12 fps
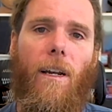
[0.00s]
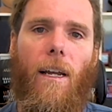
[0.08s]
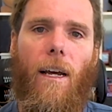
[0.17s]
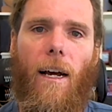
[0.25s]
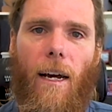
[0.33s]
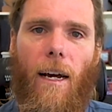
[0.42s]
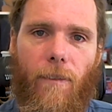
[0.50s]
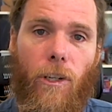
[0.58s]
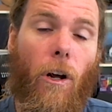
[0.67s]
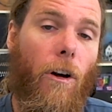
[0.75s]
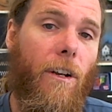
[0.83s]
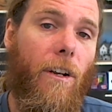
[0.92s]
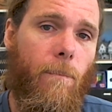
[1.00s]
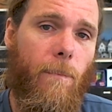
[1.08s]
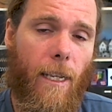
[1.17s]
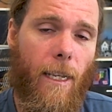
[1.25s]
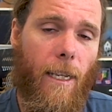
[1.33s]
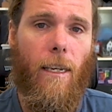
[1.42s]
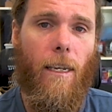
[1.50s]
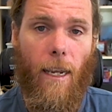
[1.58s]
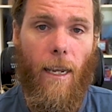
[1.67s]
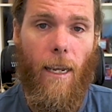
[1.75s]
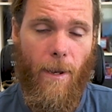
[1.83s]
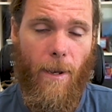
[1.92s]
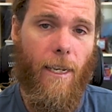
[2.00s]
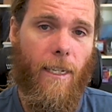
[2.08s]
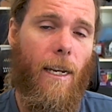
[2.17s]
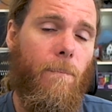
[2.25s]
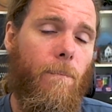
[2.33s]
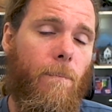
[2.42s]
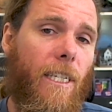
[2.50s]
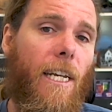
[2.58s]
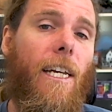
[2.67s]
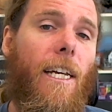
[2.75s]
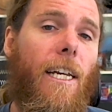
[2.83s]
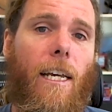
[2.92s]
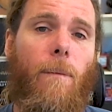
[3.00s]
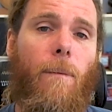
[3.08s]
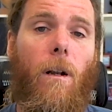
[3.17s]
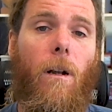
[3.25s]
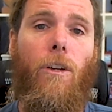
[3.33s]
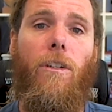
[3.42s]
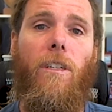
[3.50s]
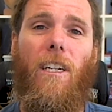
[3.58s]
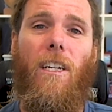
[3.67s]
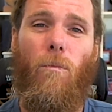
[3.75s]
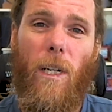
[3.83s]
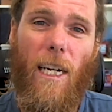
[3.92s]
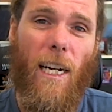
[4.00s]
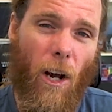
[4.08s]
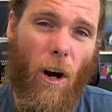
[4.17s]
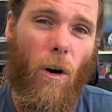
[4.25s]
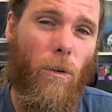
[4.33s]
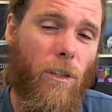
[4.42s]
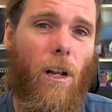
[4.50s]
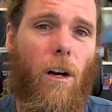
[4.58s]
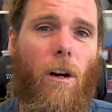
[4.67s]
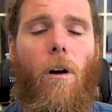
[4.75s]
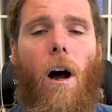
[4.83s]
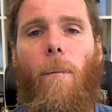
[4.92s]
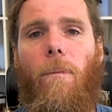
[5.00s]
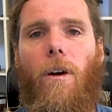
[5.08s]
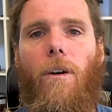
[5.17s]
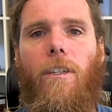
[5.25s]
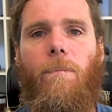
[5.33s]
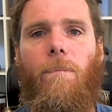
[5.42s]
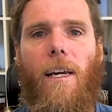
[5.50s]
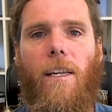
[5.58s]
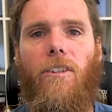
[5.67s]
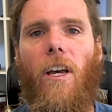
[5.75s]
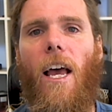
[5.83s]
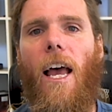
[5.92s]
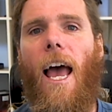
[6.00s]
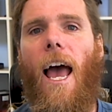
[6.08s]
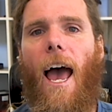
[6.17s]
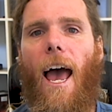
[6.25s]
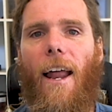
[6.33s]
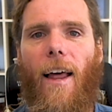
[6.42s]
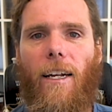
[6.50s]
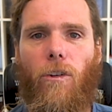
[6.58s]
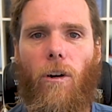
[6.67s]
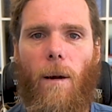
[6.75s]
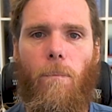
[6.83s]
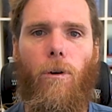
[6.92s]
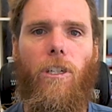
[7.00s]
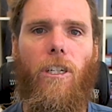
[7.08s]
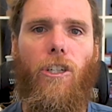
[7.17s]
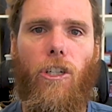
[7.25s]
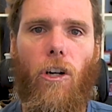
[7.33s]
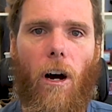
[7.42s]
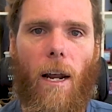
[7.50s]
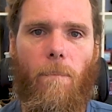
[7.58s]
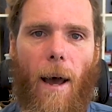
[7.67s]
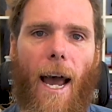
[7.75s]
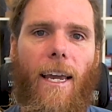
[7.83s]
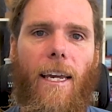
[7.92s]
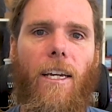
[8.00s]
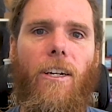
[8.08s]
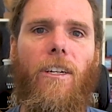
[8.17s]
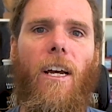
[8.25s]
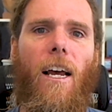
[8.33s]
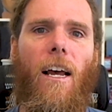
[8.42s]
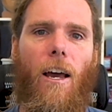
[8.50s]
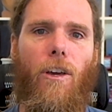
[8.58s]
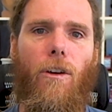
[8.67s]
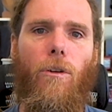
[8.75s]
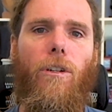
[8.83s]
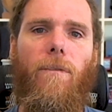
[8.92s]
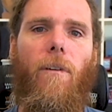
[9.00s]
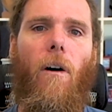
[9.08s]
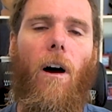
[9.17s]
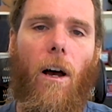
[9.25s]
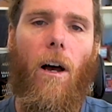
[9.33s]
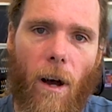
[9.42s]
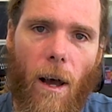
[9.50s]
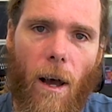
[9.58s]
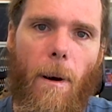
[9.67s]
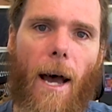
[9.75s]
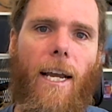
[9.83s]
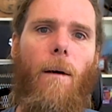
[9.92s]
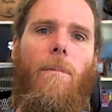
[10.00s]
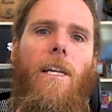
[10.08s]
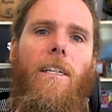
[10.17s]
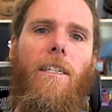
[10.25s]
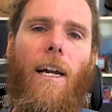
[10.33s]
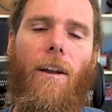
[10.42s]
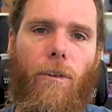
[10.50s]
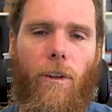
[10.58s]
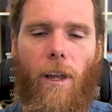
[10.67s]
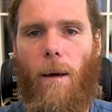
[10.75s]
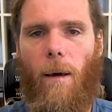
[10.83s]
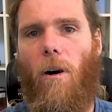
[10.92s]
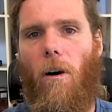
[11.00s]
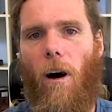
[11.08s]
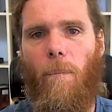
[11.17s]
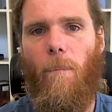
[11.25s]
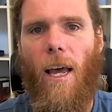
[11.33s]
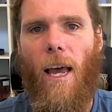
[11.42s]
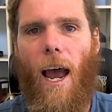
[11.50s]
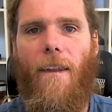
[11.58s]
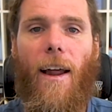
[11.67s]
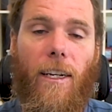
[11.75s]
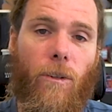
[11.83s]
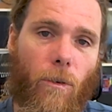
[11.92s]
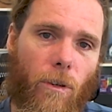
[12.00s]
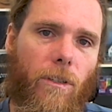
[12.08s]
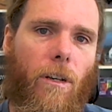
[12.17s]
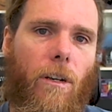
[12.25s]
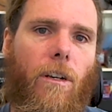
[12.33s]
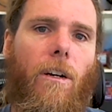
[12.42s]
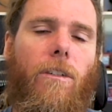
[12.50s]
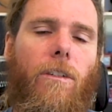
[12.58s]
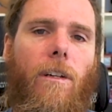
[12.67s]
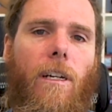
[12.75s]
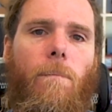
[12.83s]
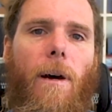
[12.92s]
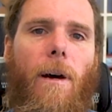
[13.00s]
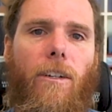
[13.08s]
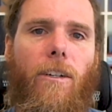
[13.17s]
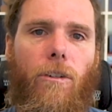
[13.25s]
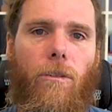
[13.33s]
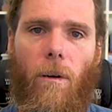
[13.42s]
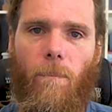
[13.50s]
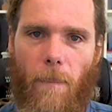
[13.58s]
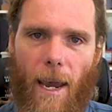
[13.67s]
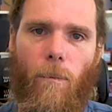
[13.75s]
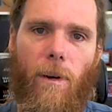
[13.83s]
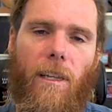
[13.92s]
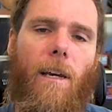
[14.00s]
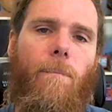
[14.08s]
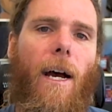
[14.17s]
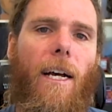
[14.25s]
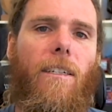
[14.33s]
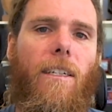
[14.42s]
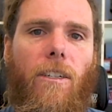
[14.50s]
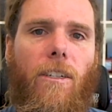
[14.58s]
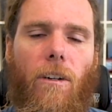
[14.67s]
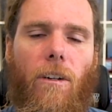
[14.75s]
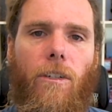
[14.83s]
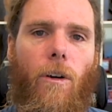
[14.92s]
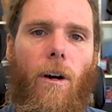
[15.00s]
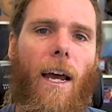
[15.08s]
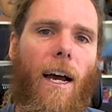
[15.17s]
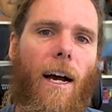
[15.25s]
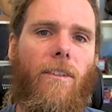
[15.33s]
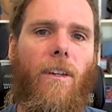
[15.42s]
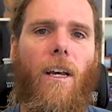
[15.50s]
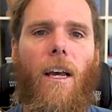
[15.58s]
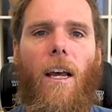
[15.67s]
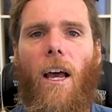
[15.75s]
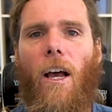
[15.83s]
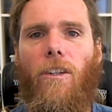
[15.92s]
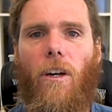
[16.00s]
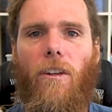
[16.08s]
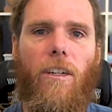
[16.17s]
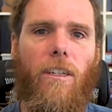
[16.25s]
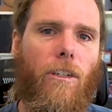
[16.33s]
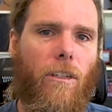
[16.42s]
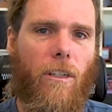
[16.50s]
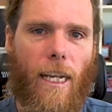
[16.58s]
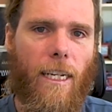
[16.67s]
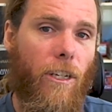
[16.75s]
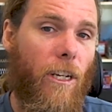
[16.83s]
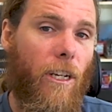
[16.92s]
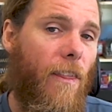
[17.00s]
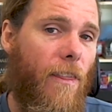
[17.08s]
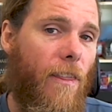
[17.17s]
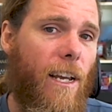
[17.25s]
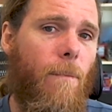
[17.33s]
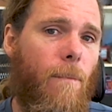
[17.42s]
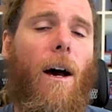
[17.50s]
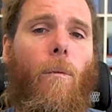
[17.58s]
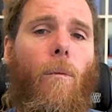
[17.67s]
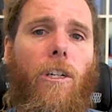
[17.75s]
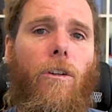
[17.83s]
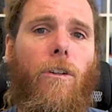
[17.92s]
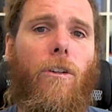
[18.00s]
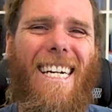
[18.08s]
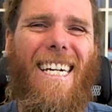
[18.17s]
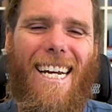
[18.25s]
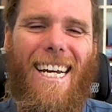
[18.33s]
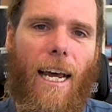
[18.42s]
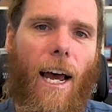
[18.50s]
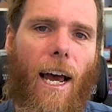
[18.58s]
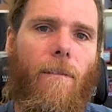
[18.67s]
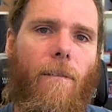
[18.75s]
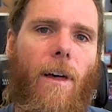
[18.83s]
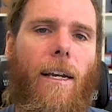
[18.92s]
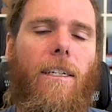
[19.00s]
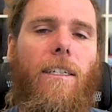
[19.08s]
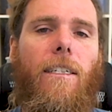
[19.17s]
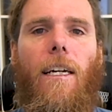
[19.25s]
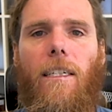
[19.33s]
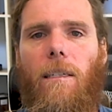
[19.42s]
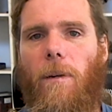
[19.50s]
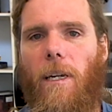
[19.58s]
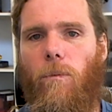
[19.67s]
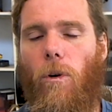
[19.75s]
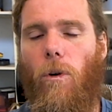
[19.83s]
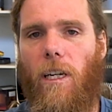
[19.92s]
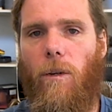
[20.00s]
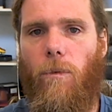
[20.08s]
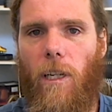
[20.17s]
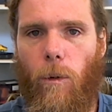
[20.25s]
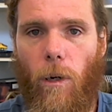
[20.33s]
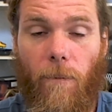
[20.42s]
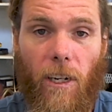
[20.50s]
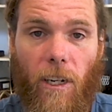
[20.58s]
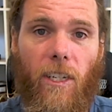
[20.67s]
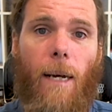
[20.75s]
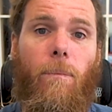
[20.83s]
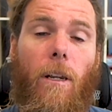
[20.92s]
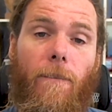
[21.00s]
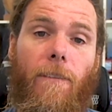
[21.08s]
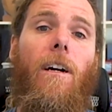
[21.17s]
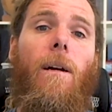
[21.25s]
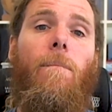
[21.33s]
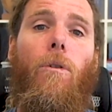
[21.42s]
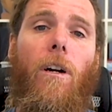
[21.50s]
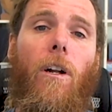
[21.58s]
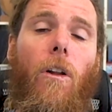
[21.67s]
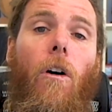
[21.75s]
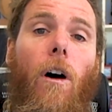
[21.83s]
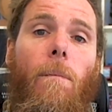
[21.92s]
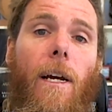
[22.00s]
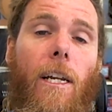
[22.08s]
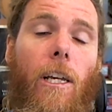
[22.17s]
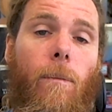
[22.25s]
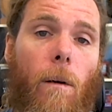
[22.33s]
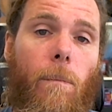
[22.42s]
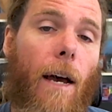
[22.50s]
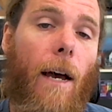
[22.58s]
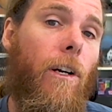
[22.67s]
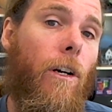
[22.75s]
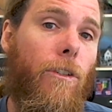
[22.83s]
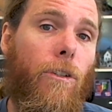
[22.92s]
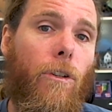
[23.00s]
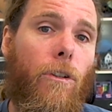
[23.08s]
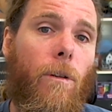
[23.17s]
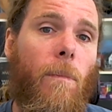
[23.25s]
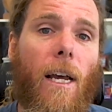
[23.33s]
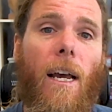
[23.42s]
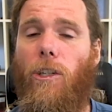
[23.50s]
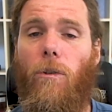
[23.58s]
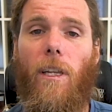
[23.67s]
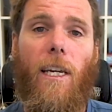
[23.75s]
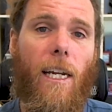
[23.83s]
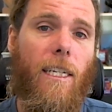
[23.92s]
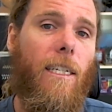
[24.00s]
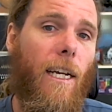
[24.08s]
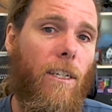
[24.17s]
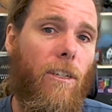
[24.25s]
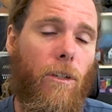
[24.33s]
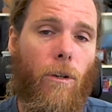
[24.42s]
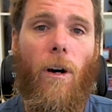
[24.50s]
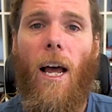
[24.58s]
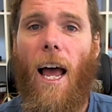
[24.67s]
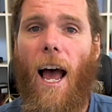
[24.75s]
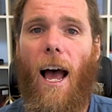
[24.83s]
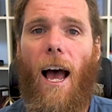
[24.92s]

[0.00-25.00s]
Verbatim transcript: one. Uh, if you're not on the N B N yet in particular, you're probably using really old, slow upload speeds. And that's trying to push a giant package, a huge file, back up the internet through that pipe. And that is also going to impact your bandwidth capacity inside your house. So those are things you can think about when you need to have that internet speed working really well. For example, a very important client meeting you might be having on Zoom. Make sure the kids next door